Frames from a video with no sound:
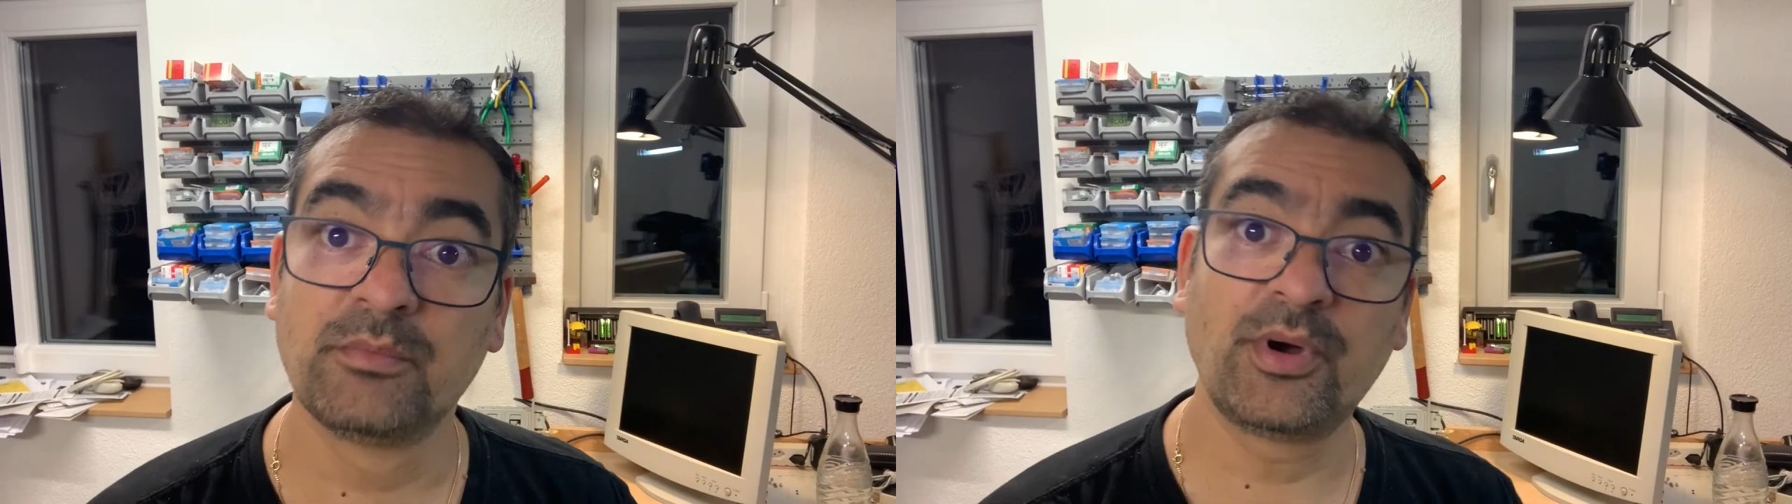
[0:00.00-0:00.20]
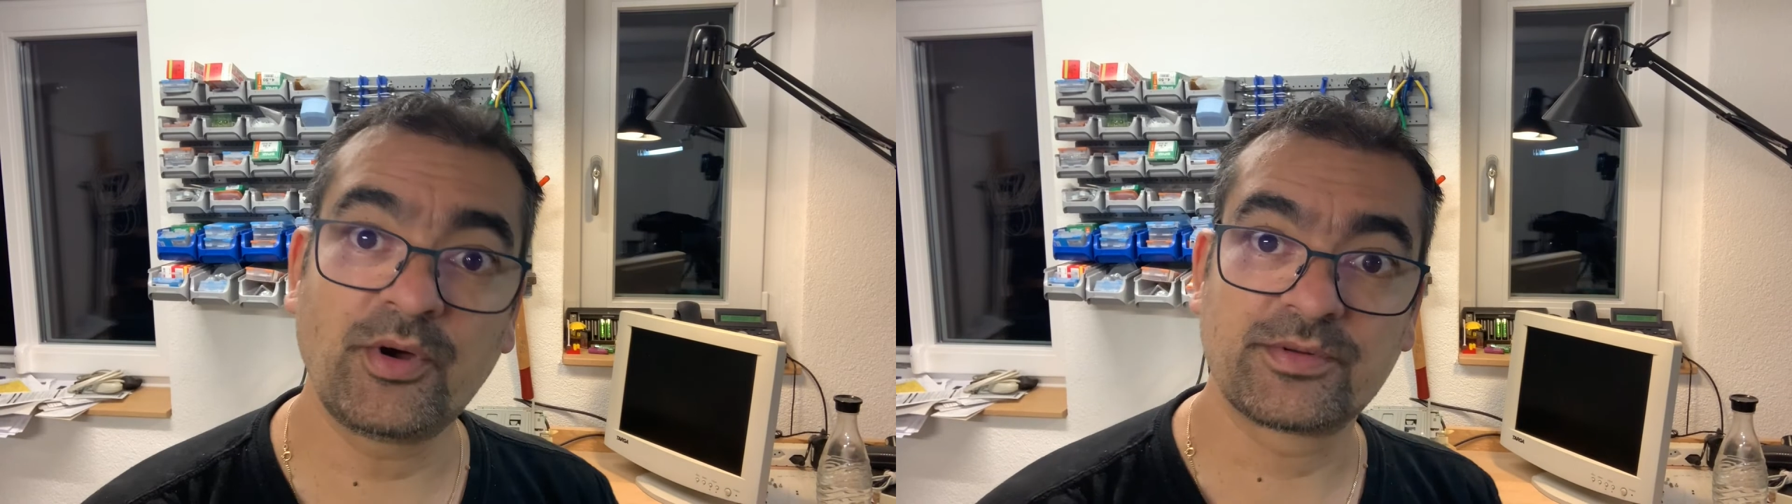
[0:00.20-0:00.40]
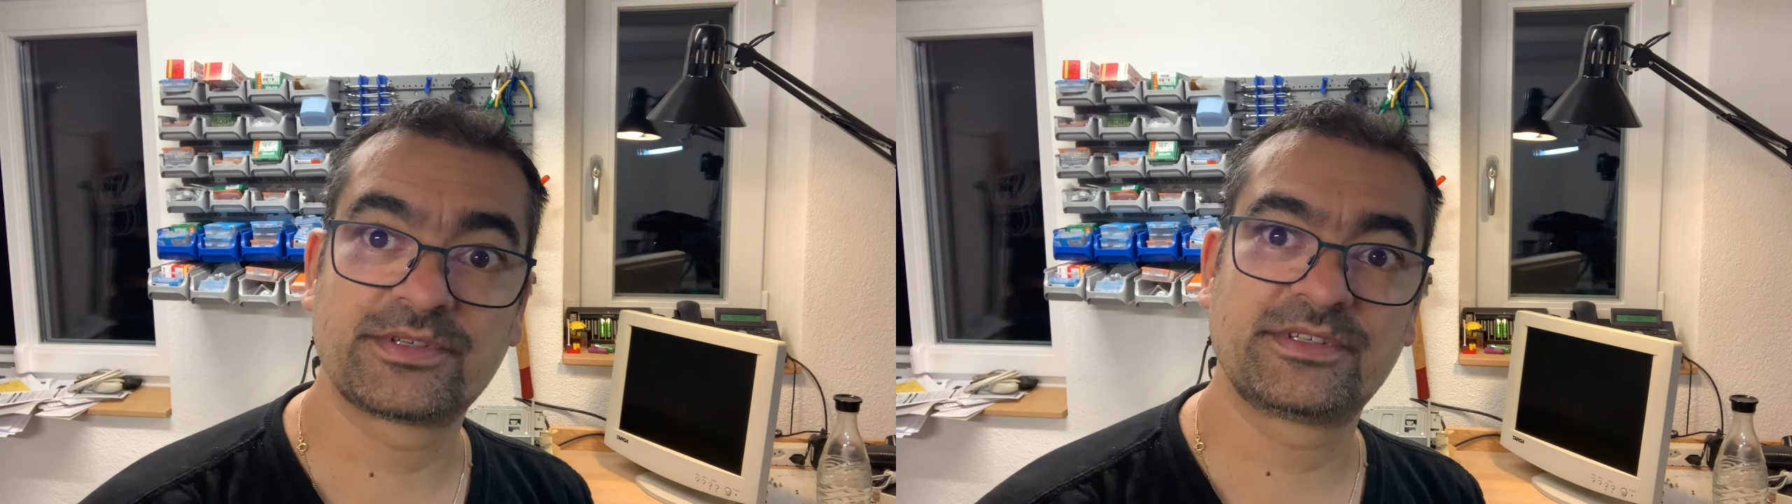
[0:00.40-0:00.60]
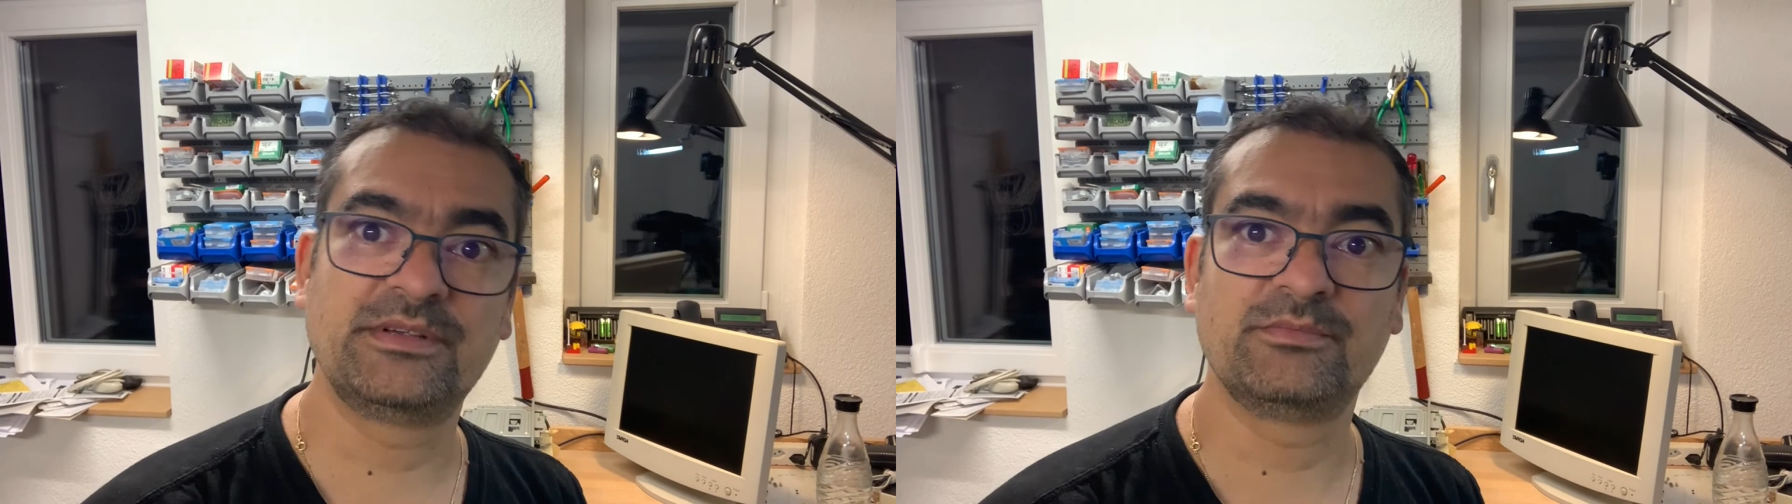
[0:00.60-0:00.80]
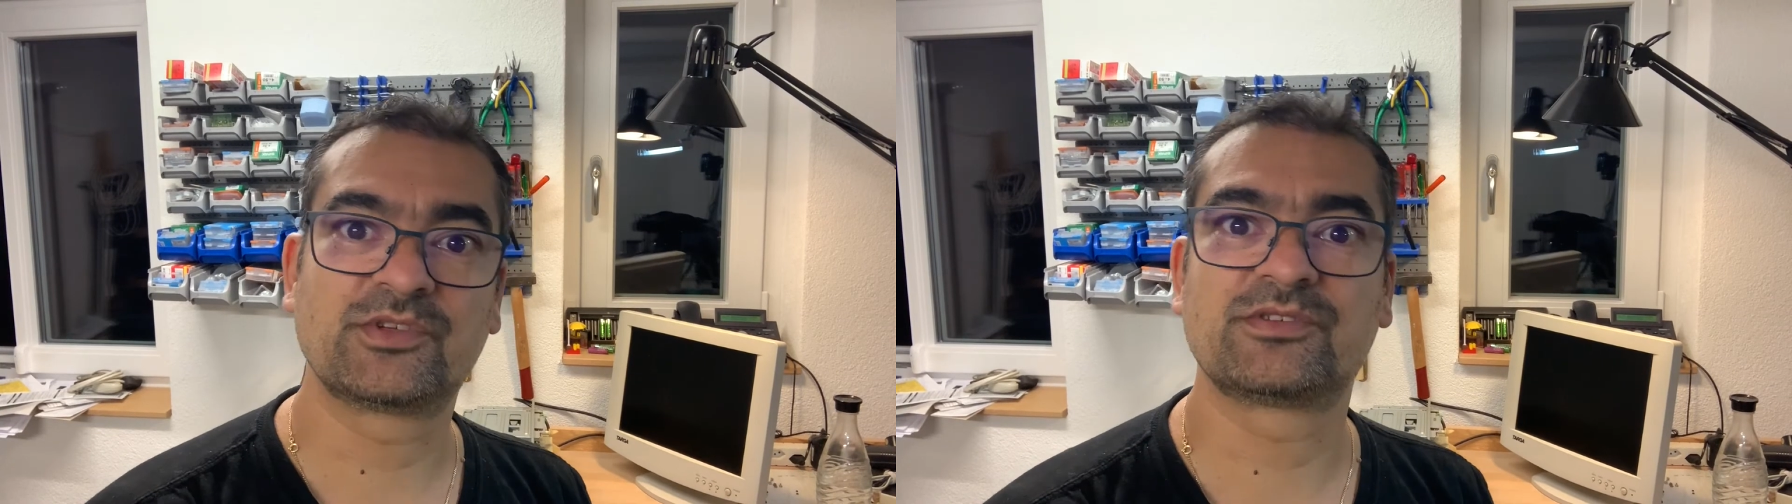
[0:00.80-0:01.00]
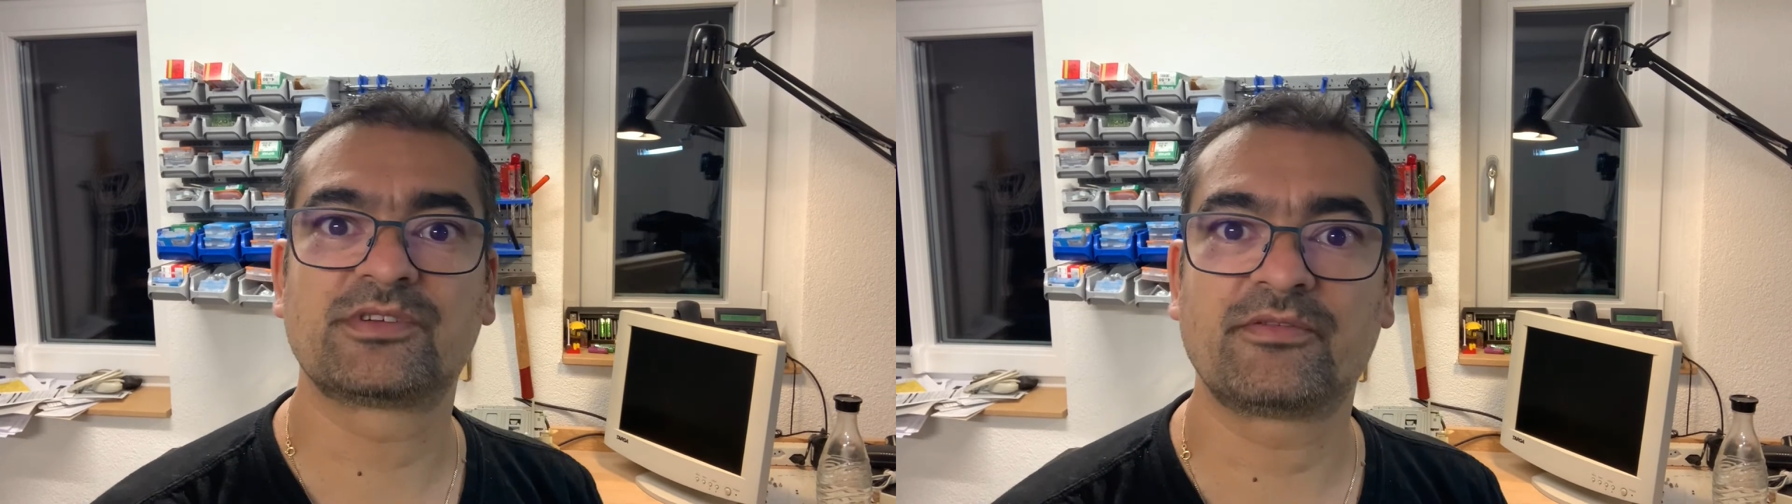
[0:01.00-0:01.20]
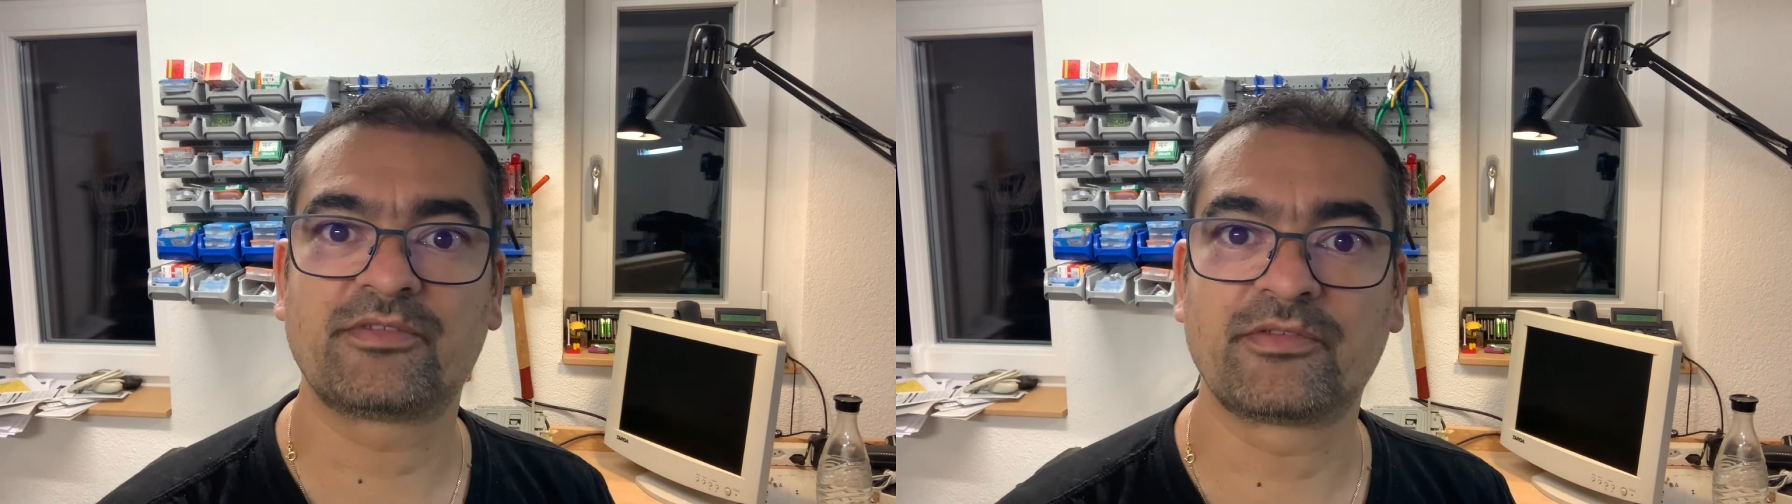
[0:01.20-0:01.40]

both seem to suffer